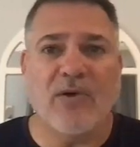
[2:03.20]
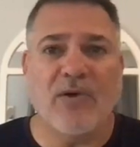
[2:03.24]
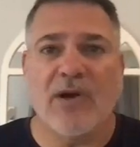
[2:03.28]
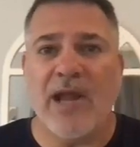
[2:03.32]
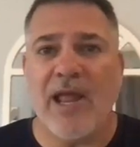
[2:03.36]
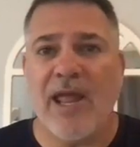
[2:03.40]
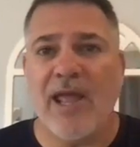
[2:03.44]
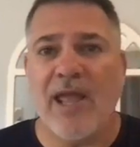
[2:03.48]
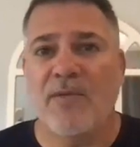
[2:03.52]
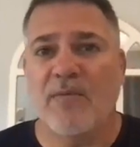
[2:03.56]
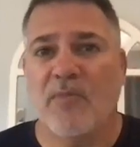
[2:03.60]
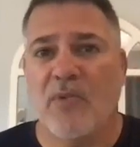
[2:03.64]
or
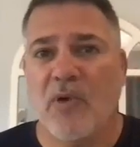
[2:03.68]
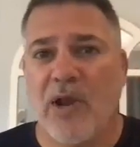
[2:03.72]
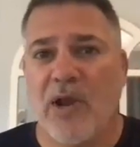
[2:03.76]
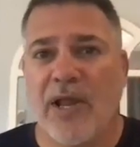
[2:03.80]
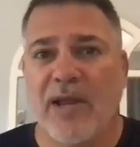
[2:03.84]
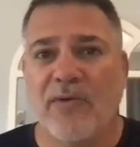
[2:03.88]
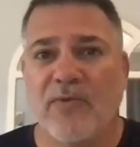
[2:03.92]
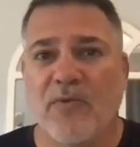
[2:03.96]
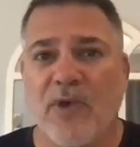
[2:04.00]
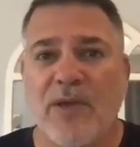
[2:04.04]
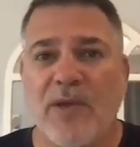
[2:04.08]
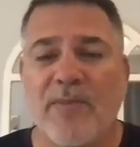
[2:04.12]
hand
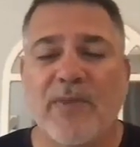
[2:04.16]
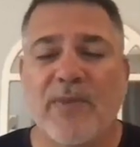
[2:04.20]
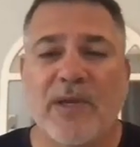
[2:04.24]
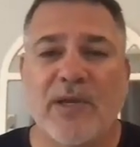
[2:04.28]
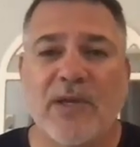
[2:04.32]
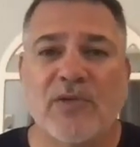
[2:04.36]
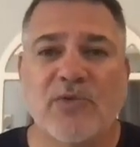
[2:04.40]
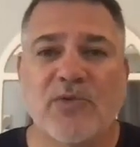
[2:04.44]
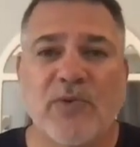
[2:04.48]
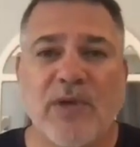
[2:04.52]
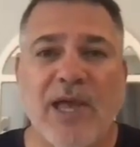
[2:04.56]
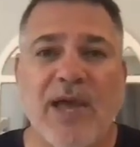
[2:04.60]
brain, right?
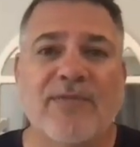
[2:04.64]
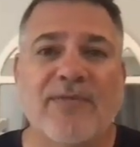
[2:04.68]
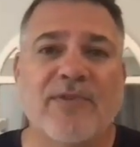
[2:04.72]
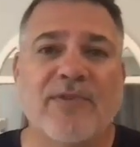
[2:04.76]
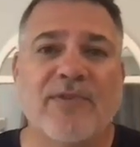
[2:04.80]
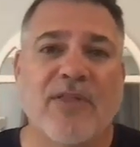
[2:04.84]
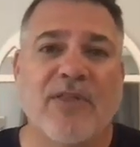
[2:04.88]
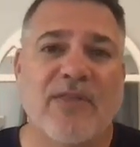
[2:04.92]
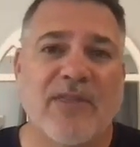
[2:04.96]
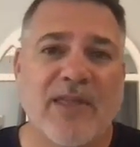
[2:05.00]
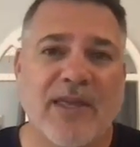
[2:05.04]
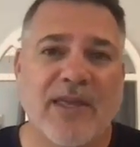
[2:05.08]
Because we have
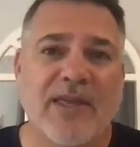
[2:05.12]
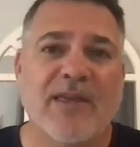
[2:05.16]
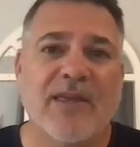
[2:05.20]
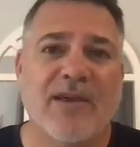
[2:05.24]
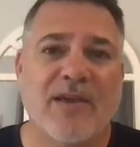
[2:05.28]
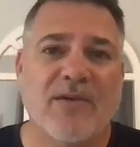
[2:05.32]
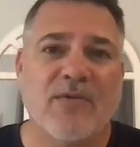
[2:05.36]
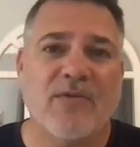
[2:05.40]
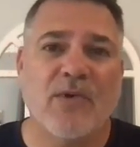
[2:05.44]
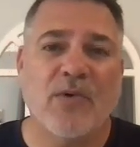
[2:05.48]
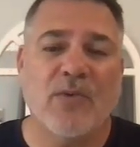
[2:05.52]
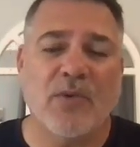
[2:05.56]
to think
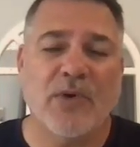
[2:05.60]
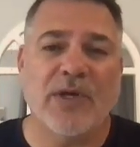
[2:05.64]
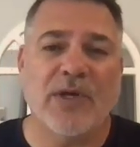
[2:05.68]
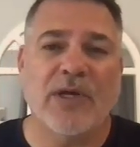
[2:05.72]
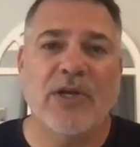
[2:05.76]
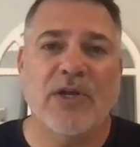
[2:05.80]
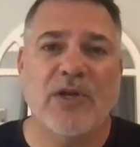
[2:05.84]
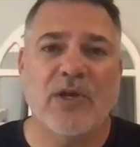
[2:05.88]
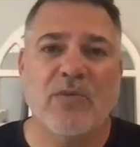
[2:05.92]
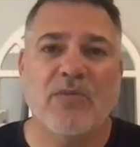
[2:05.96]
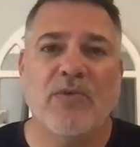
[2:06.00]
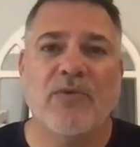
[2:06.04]
what we're
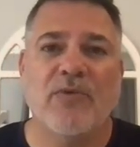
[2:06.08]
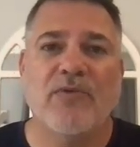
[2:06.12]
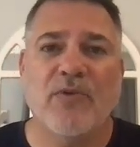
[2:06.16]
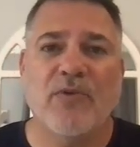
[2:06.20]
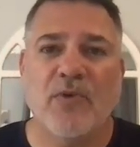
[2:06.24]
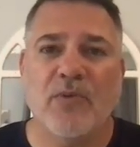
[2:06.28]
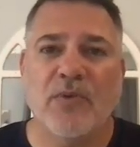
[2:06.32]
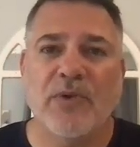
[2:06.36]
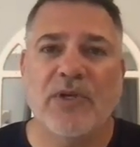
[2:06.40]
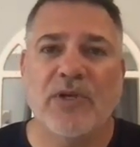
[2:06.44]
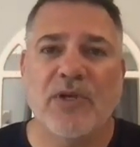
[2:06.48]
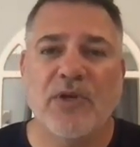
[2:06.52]
going to do
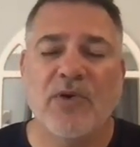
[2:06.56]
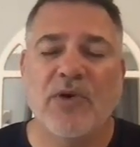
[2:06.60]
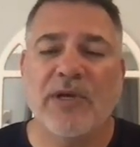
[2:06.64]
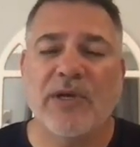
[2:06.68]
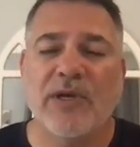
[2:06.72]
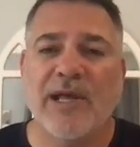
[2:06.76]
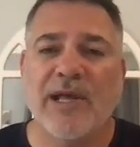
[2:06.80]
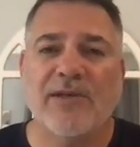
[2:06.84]
before we do it.